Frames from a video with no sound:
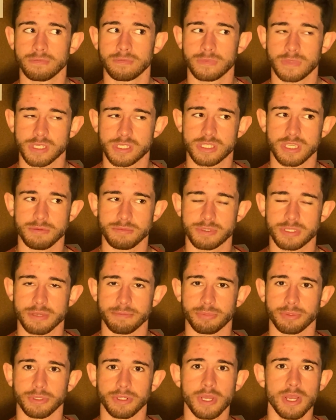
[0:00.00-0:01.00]
This seems
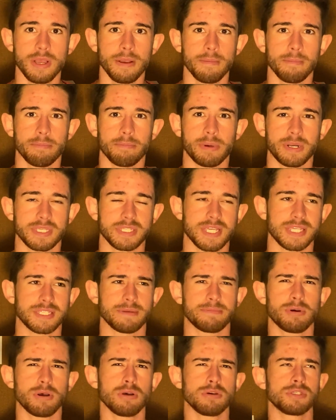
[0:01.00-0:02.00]
simple, but it's as
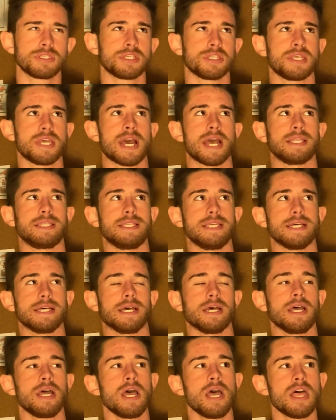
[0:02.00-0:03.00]
opposed to the idea